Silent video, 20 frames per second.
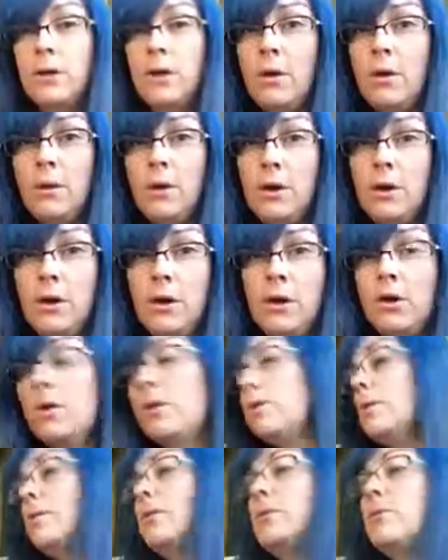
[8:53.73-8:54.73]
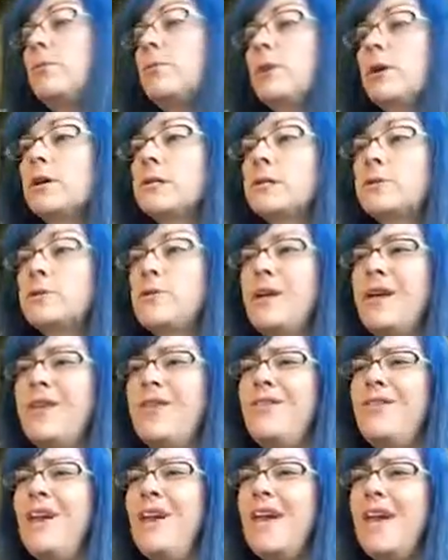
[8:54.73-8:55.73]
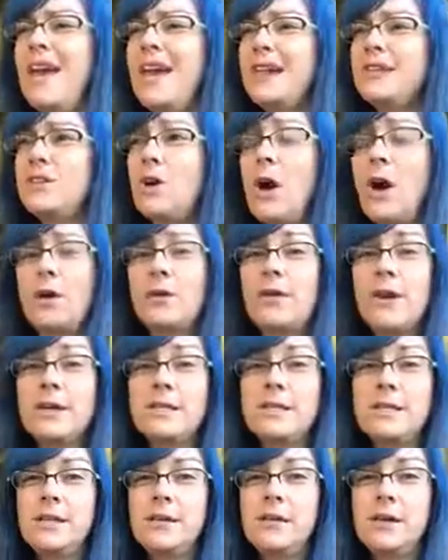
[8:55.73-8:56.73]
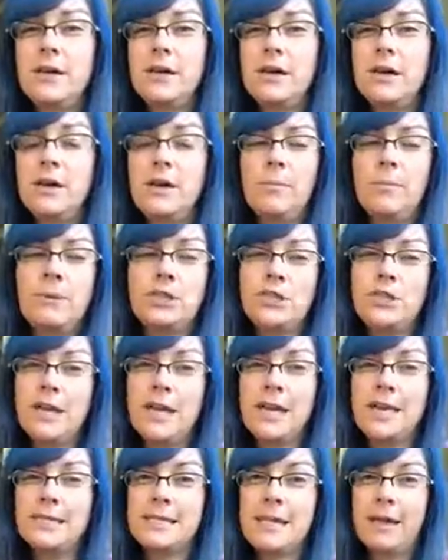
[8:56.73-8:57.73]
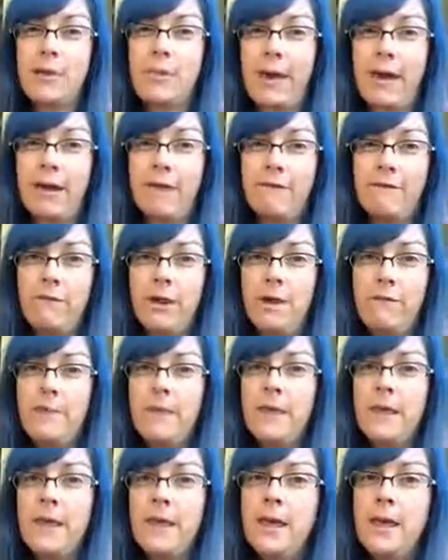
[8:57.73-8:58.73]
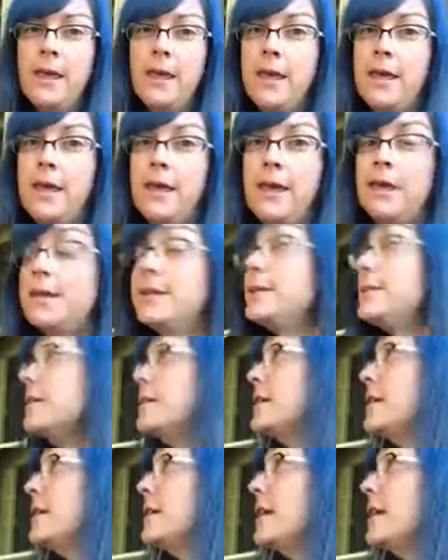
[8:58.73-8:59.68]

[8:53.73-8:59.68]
owner who works with a dog rescue here, but she has an alpaca farm. And